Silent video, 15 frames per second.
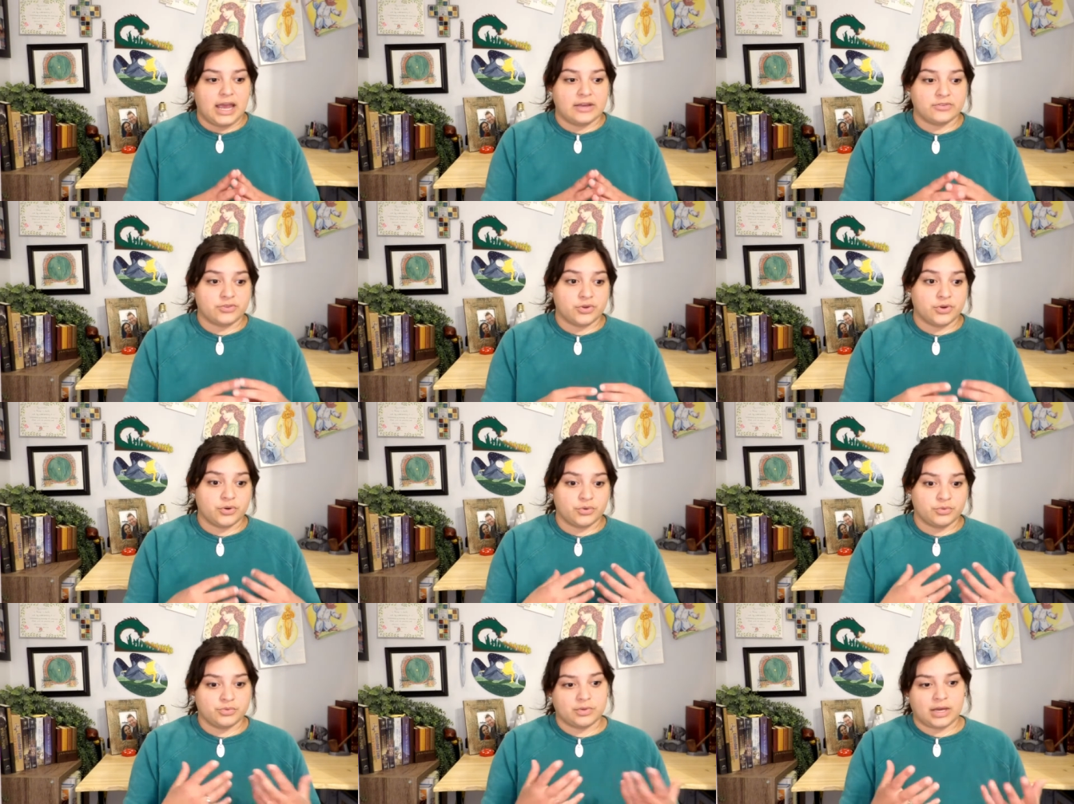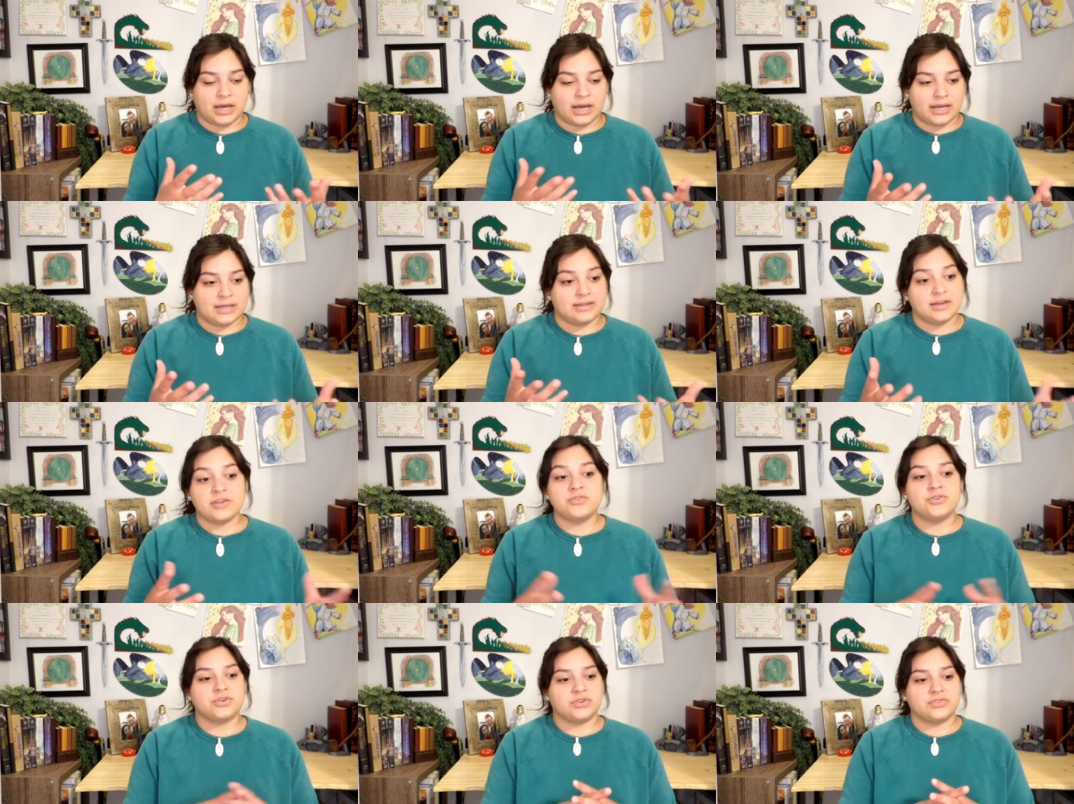and so I
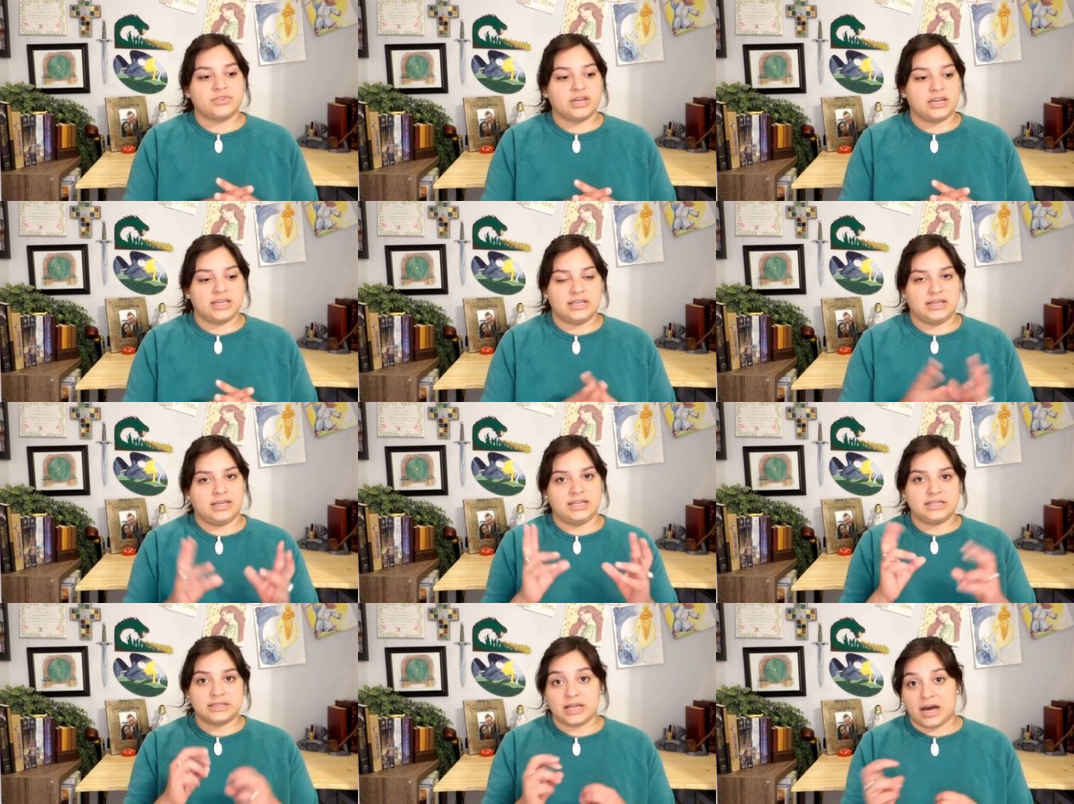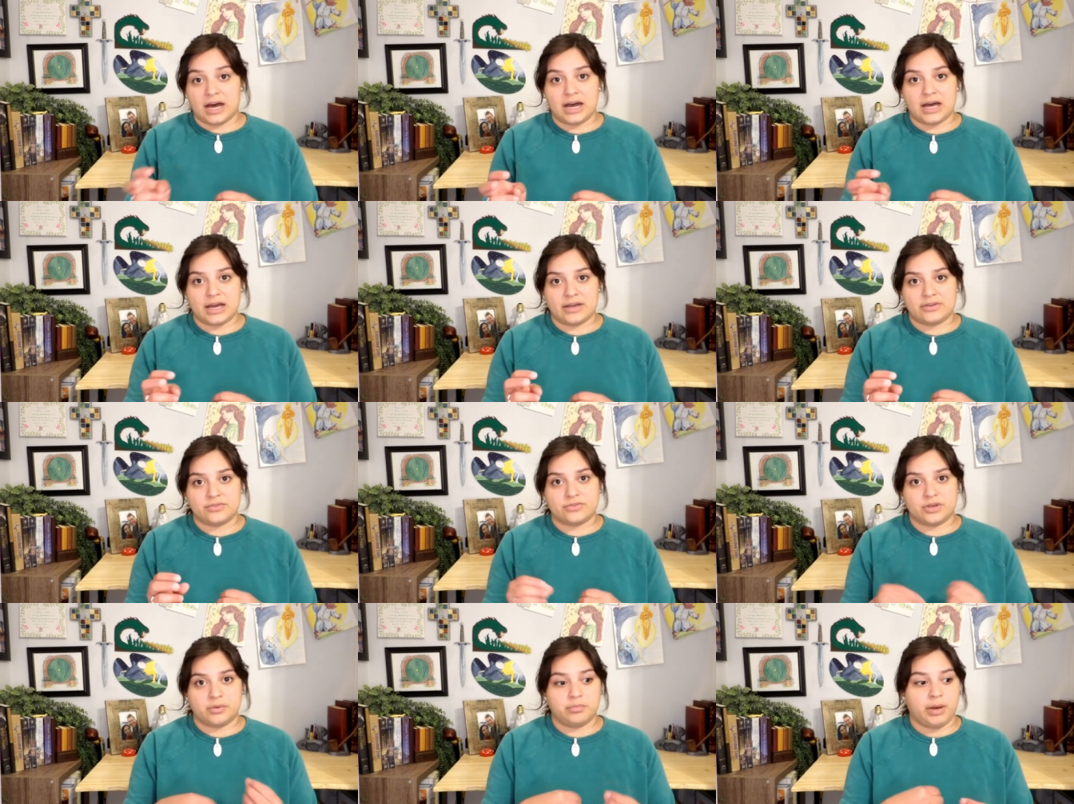guess you can say he he
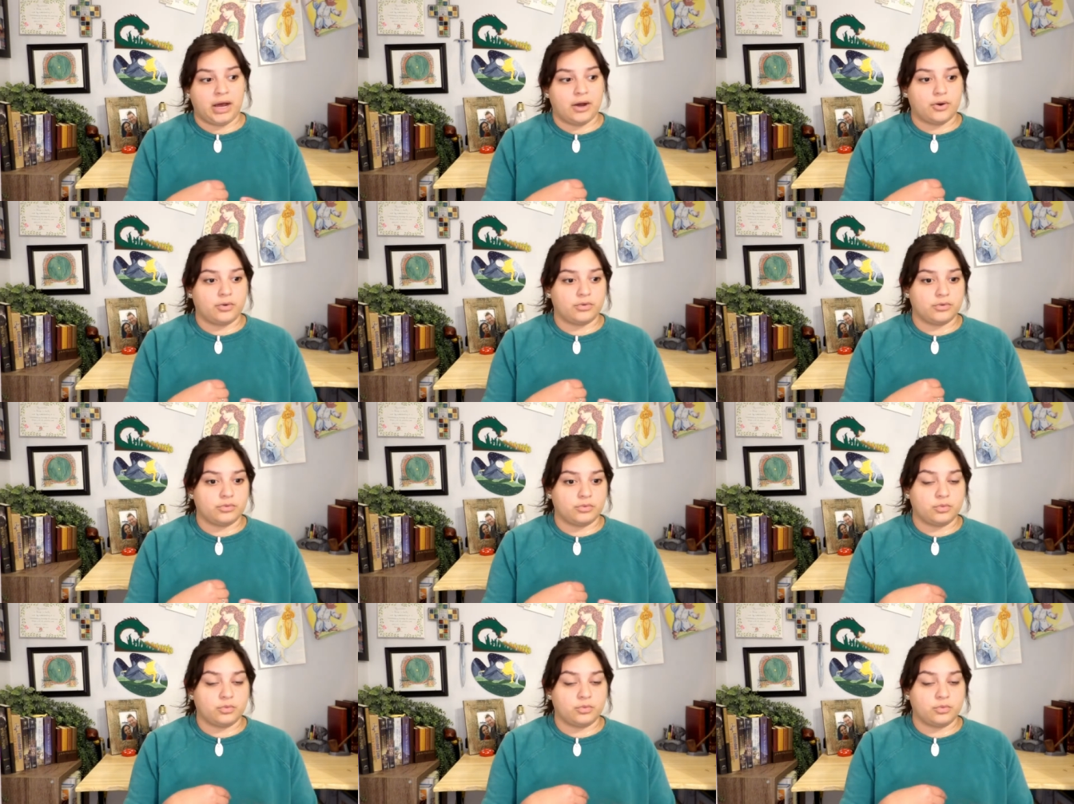lies about